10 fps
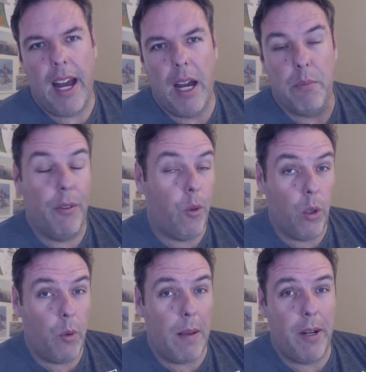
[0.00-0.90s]

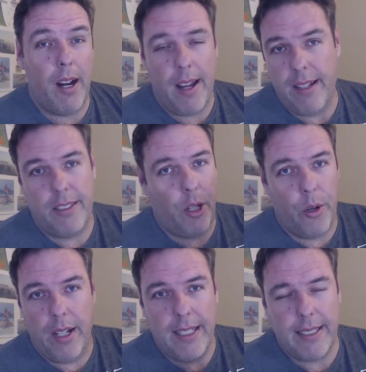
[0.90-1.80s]
before the webinar.
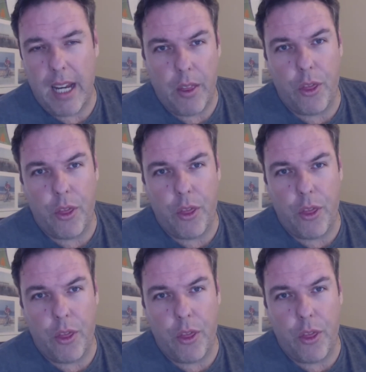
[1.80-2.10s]
So let's say